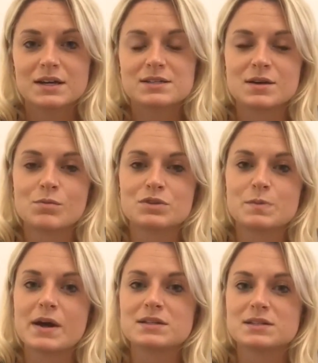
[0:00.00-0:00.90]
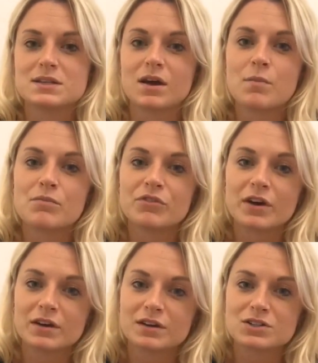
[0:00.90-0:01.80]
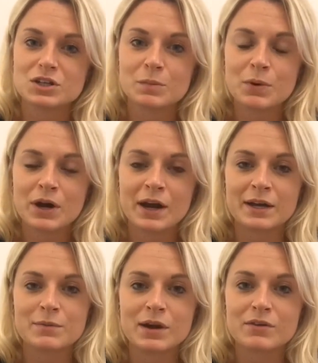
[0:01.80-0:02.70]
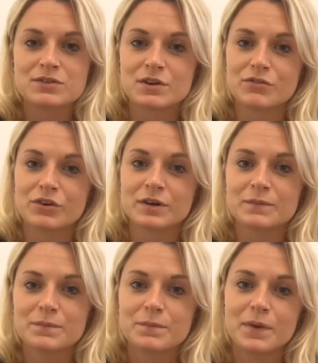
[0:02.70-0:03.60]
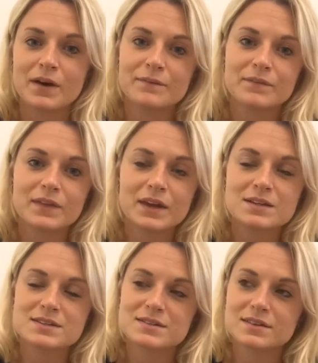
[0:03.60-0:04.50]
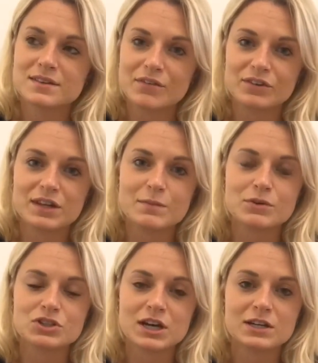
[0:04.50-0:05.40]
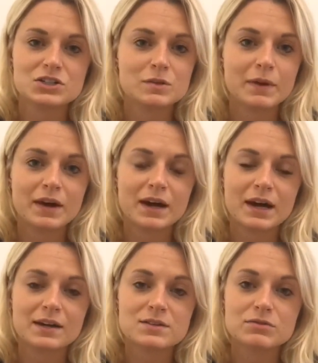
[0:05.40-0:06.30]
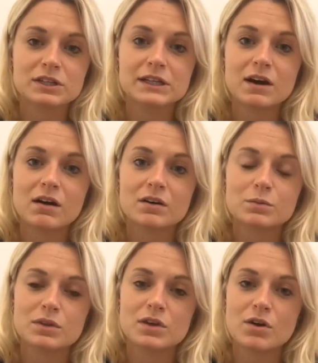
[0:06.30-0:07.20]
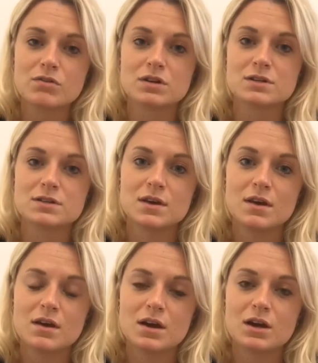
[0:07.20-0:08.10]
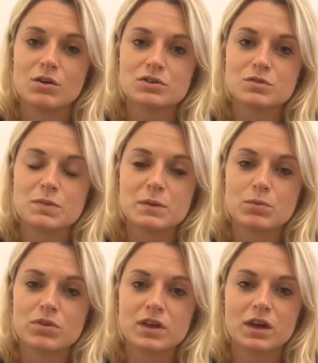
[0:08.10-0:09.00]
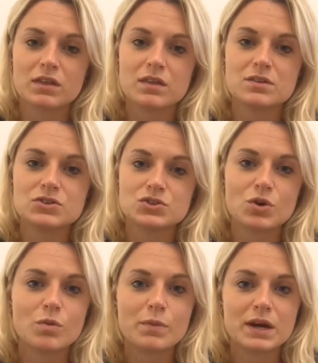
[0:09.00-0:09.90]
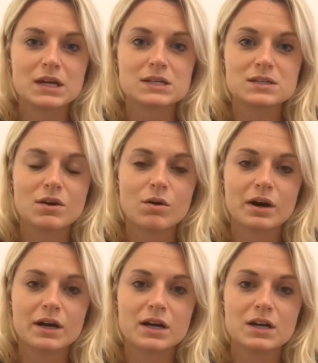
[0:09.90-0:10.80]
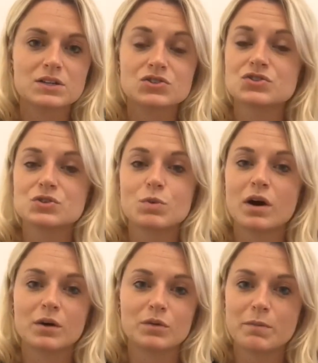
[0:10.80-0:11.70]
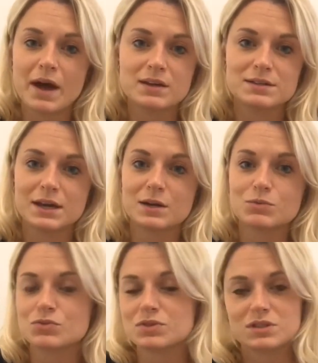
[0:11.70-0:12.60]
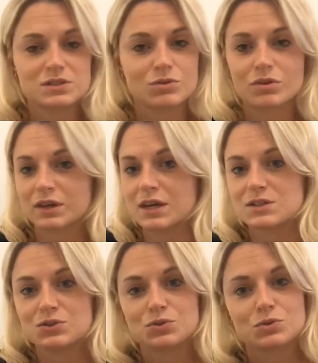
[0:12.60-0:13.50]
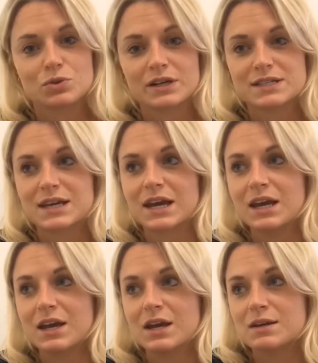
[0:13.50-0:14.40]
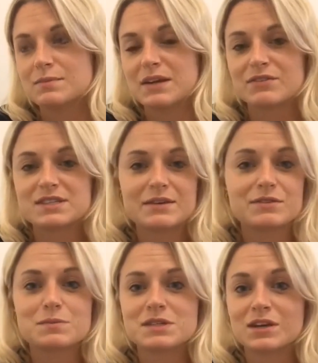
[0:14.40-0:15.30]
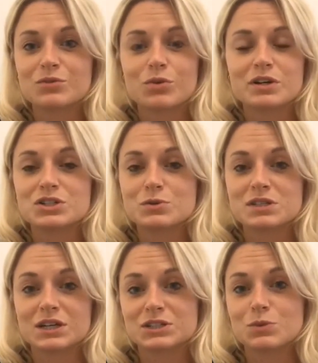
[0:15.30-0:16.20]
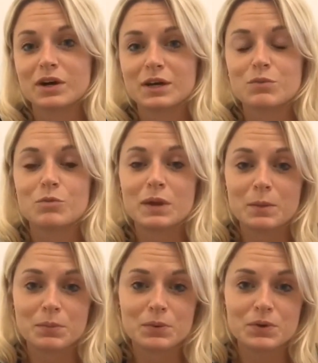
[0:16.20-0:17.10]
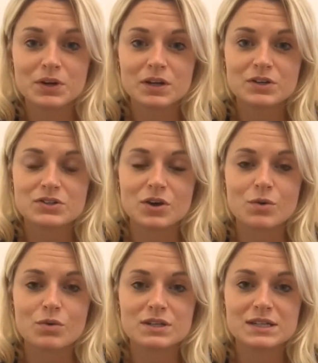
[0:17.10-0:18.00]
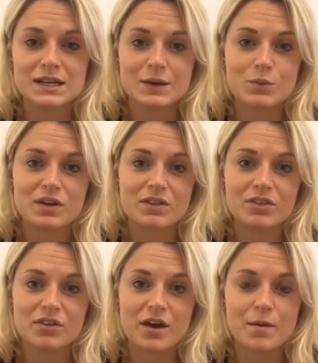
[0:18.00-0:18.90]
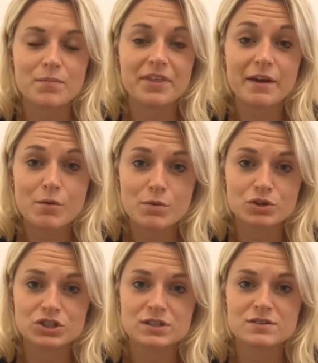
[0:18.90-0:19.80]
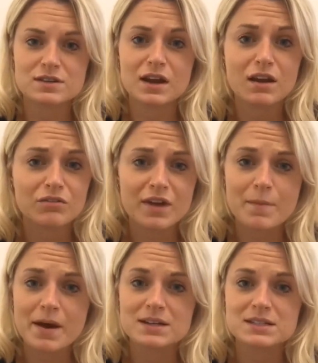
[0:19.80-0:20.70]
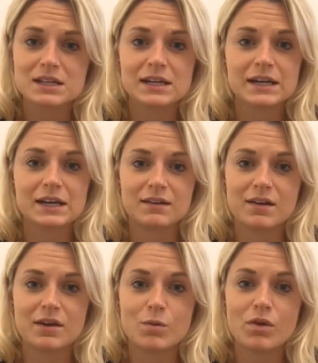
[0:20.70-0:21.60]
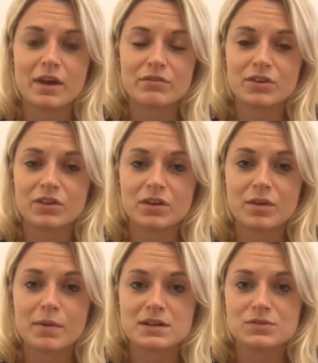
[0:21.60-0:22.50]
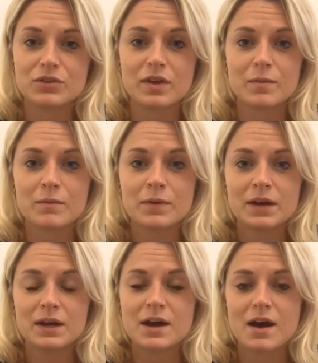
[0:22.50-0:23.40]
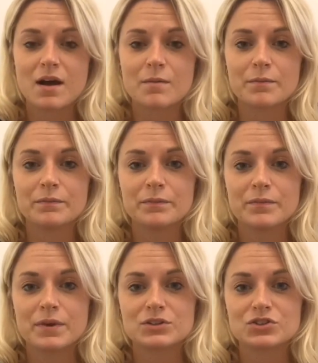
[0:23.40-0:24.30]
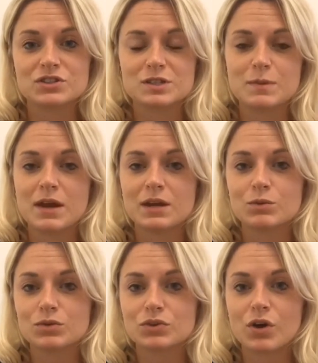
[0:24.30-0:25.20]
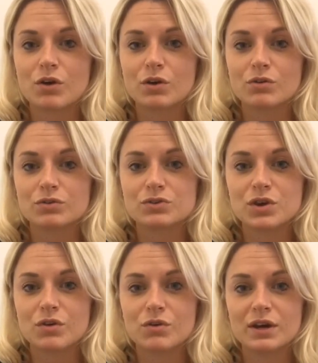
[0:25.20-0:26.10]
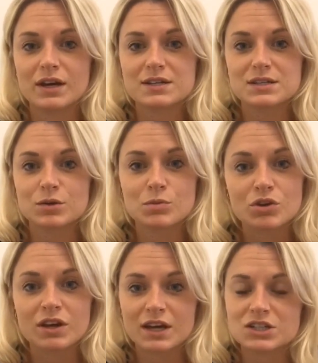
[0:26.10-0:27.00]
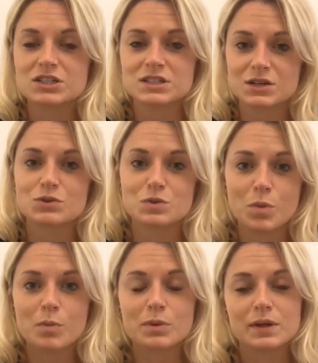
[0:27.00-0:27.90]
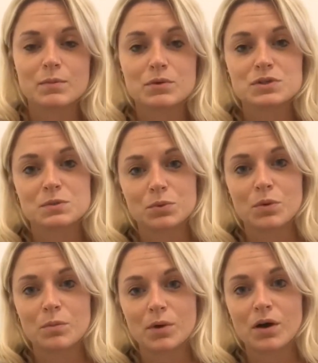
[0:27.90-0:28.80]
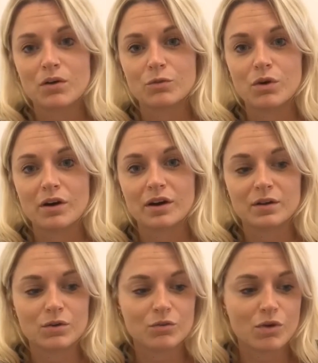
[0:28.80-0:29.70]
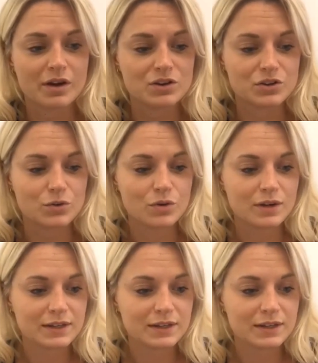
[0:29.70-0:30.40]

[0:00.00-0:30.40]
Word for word: In some respect, it's a comfort because you can put an animal out of suffering, but it's definitely the most challenging bit and it's really hard with the owners. A lot of people think that this job is so I is just to work with pets and animals. It's not the case at all. I'd say even 70% of what I do is actually working with people. So dealing with um, their emotions, they love their pets dearly and they want everything the best for them. Um, just explaining what's going on. So it's communication skills are probably the most important part of what I of what I do.